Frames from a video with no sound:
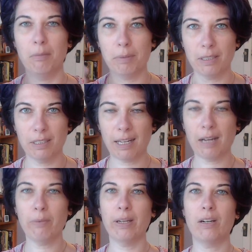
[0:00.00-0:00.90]
but
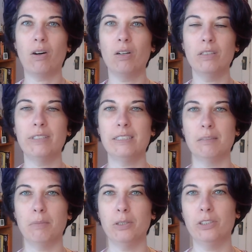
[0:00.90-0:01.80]
allowing all of these
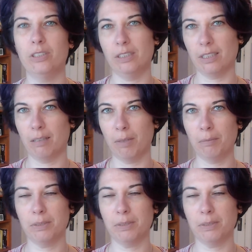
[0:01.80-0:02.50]
emotions to come up